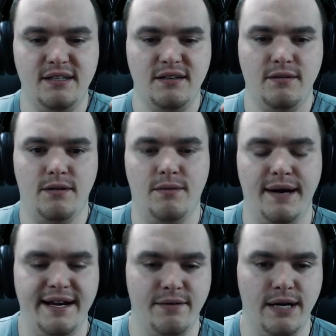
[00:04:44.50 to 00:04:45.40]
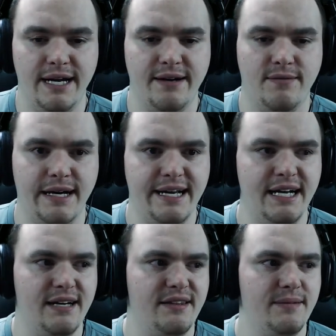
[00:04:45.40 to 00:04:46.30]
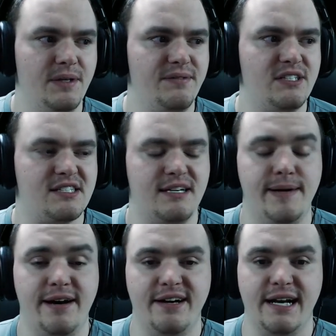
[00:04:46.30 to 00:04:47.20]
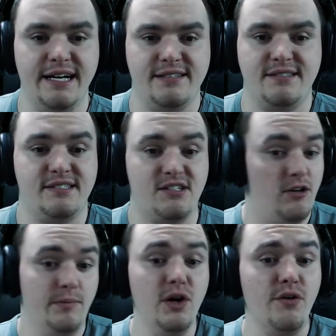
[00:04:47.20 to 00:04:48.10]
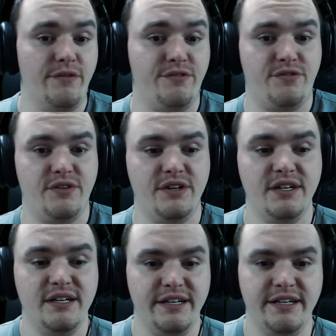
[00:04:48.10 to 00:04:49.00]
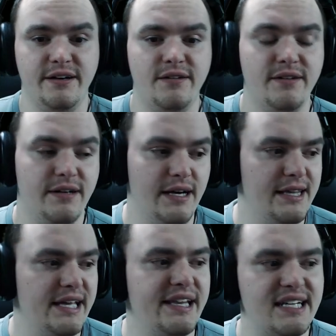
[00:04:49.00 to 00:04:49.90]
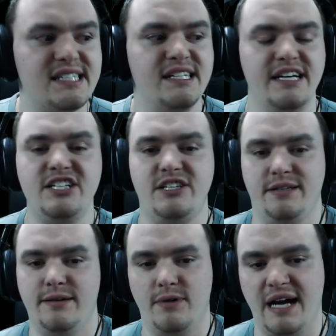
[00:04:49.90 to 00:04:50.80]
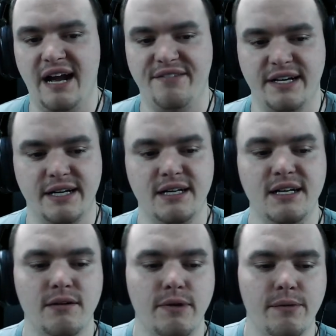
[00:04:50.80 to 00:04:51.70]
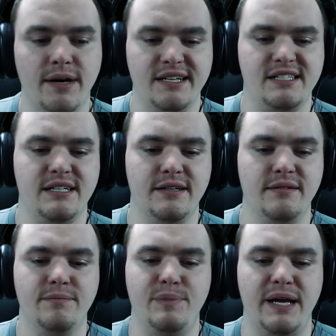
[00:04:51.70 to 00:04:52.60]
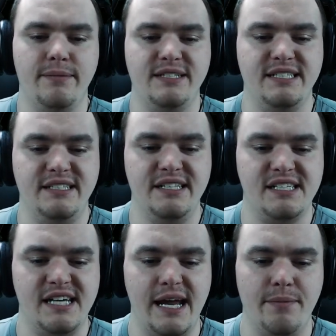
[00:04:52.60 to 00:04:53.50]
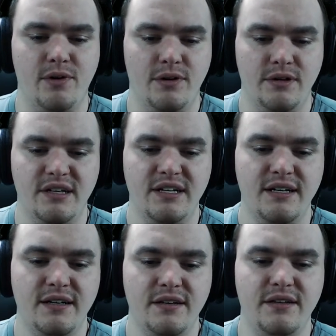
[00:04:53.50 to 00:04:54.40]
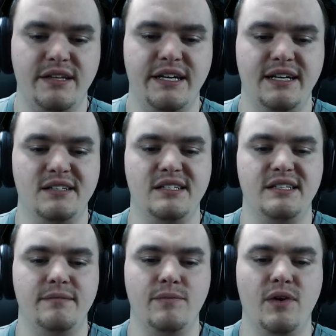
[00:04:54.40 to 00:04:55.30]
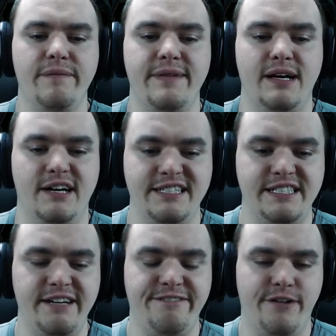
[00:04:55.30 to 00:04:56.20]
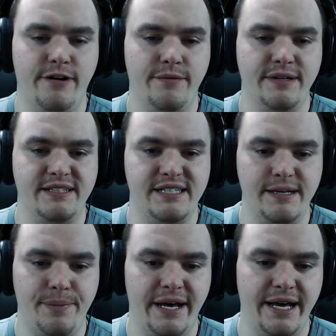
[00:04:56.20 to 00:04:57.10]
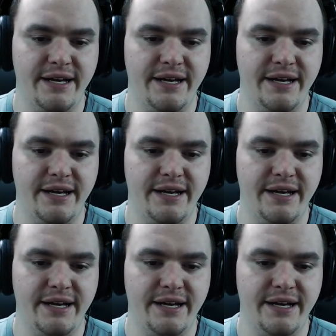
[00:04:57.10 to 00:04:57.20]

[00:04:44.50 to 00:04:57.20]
Well, why can't the move just come out and I don't move? And that's the issue that we're having. We want to be able to disable the movement on default with D-pad,